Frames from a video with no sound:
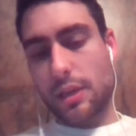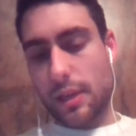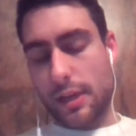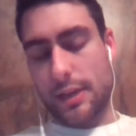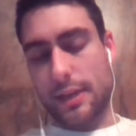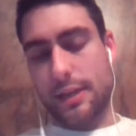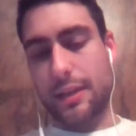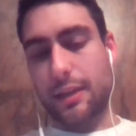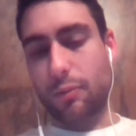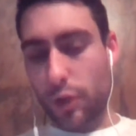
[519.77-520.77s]

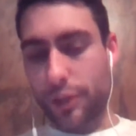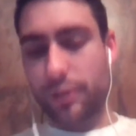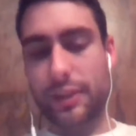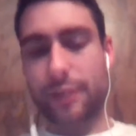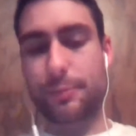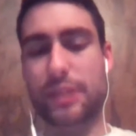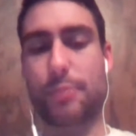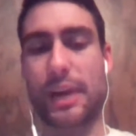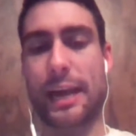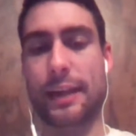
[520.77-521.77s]
What do you think about the
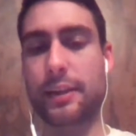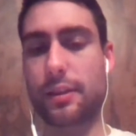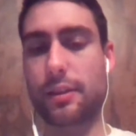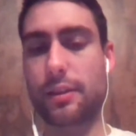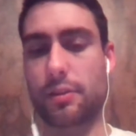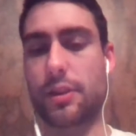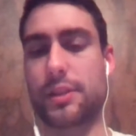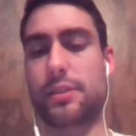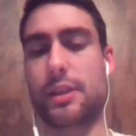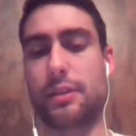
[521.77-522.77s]
pack?
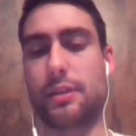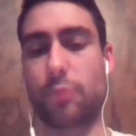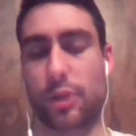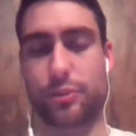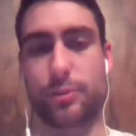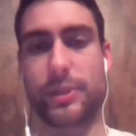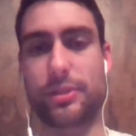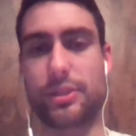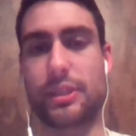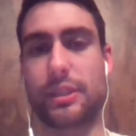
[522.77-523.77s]
Thoughts on Russell
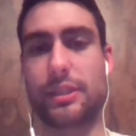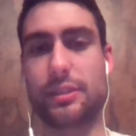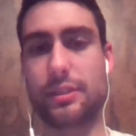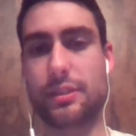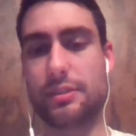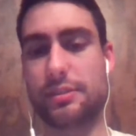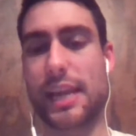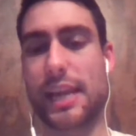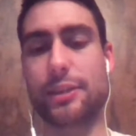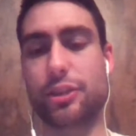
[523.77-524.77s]
Wilson,
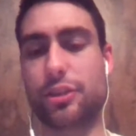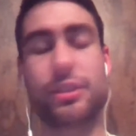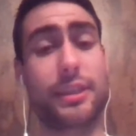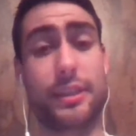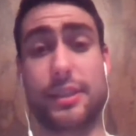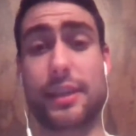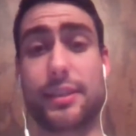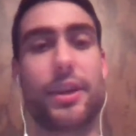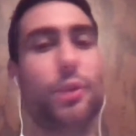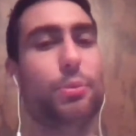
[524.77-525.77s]
Dange? He's had a
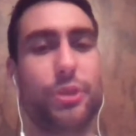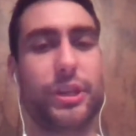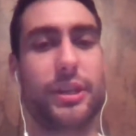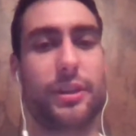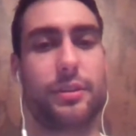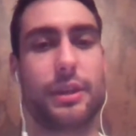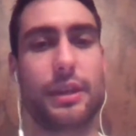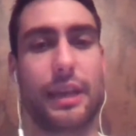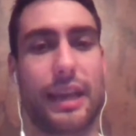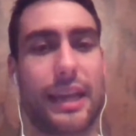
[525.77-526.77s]
terrible year,
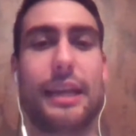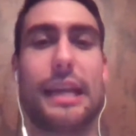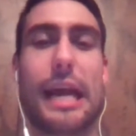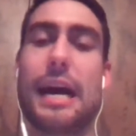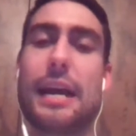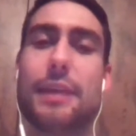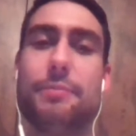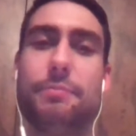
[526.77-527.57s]
and I'm